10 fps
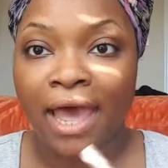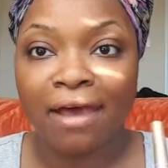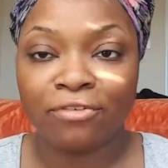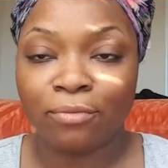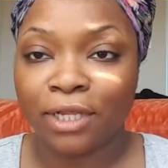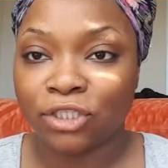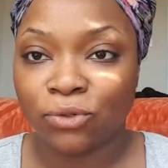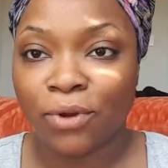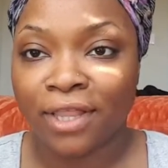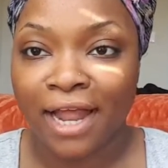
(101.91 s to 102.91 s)
I have to make
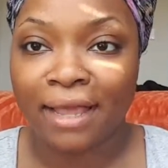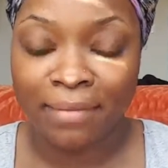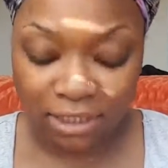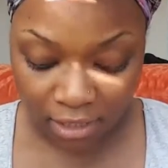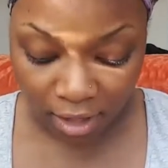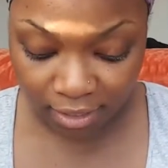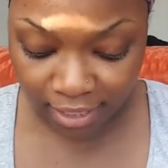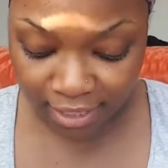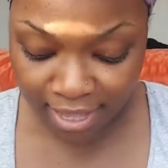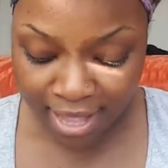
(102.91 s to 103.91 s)
sure that I am in
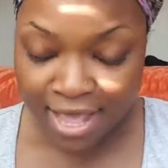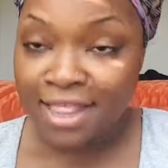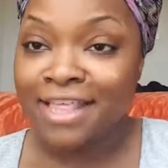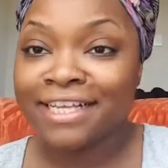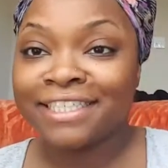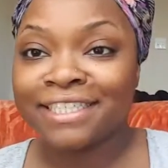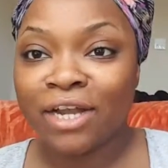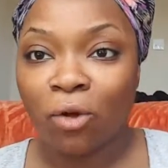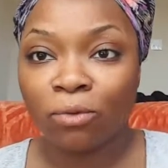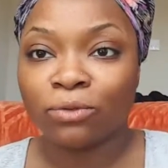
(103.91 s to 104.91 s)
stock. Like, this
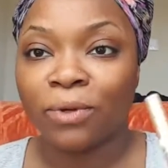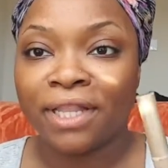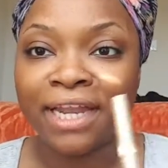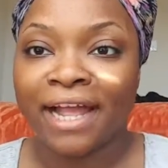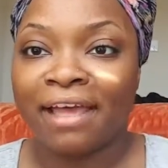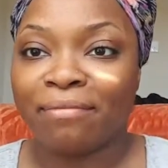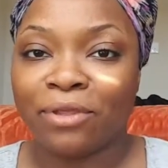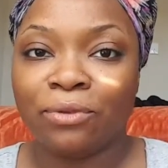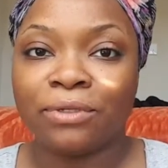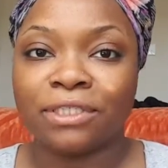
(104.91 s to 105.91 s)
is an old one that I have
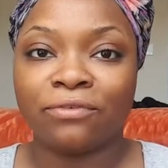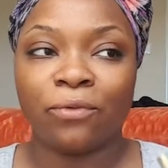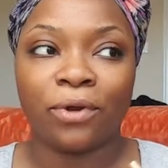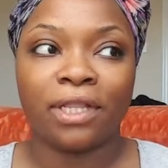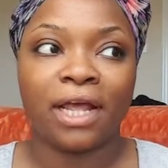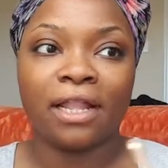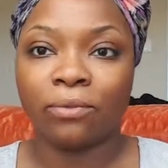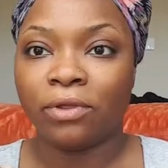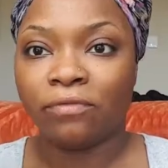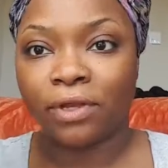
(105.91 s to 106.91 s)
been using for the
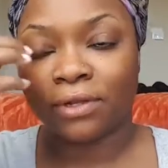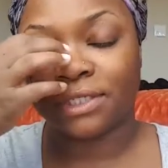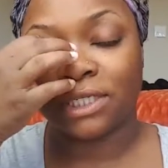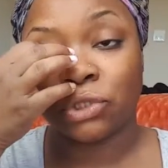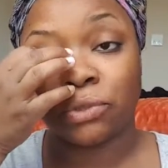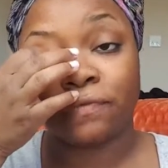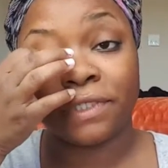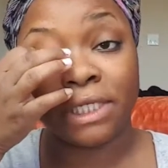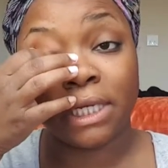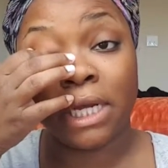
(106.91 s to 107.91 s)
Halloween videos that you've
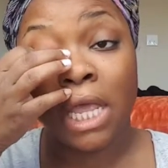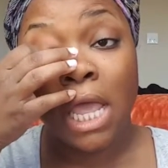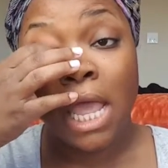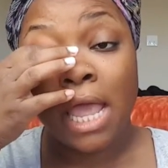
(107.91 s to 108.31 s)
seen.